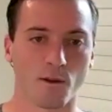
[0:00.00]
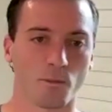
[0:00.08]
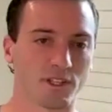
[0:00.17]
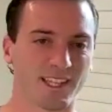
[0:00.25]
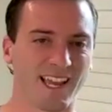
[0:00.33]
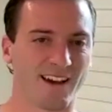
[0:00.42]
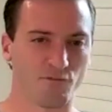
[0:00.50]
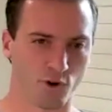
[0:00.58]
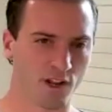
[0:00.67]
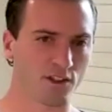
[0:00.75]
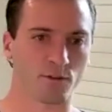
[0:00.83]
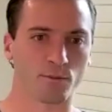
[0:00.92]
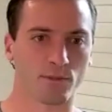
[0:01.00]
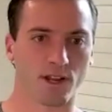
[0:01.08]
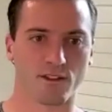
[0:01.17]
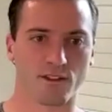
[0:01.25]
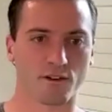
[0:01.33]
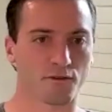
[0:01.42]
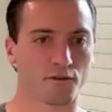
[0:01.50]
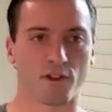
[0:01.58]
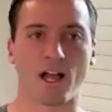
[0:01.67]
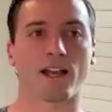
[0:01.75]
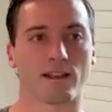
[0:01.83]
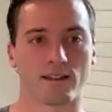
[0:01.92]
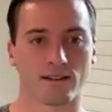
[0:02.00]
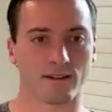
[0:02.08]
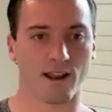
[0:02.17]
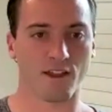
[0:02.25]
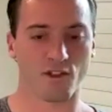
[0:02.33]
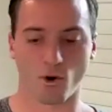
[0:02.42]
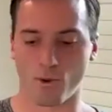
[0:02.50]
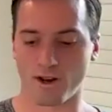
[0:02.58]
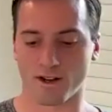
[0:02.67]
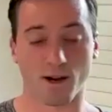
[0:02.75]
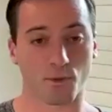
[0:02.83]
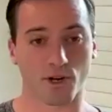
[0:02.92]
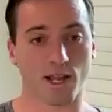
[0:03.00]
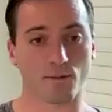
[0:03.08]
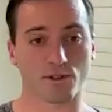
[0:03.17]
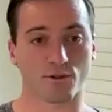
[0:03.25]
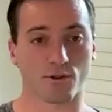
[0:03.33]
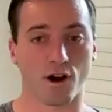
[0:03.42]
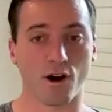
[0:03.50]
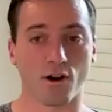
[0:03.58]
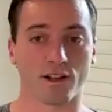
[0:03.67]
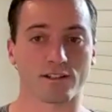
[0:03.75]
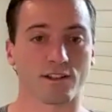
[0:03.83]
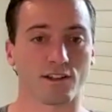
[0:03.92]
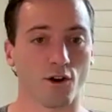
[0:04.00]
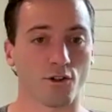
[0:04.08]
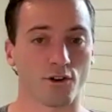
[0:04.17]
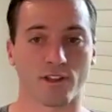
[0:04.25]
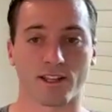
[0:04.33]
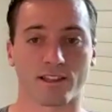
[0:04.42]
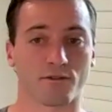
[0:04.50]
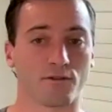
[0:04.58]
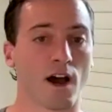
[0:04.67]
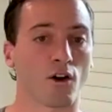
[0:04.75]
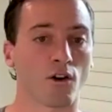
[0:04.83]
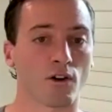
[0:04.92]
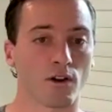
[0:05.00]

but they have rhythm and they're flying, and they'll win a couple games in a row. And next thing you know, they're in like the final.